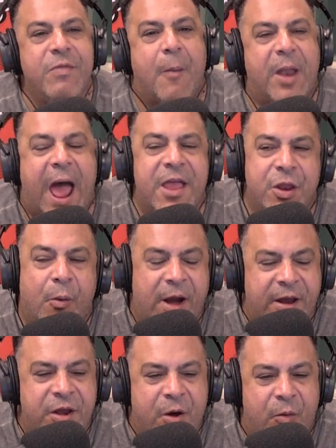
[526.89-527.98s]
No, but I, you know
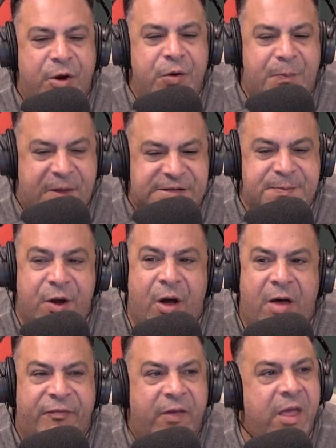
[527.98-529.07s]
where you know where you piss me
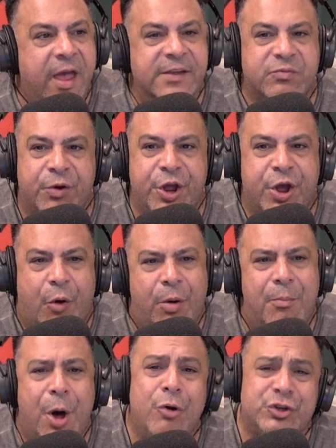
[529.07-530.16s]
off is where you go
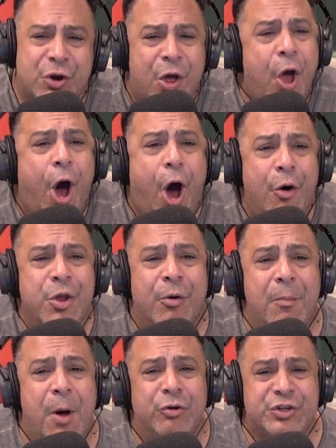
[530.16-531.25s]
emotional. Oh,
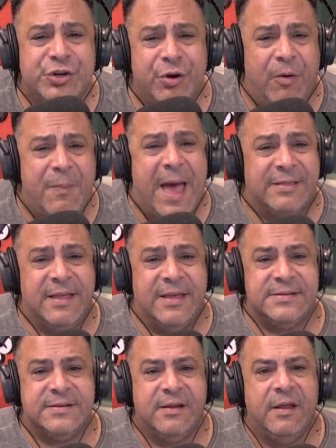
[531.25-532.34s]
you're emotional about
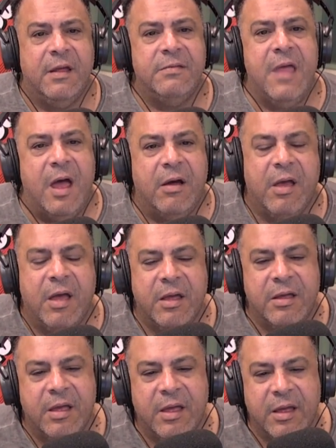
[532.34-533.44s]
this. You just no. said you're
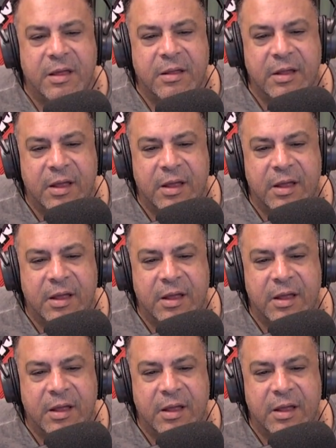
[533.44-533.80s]
mad. You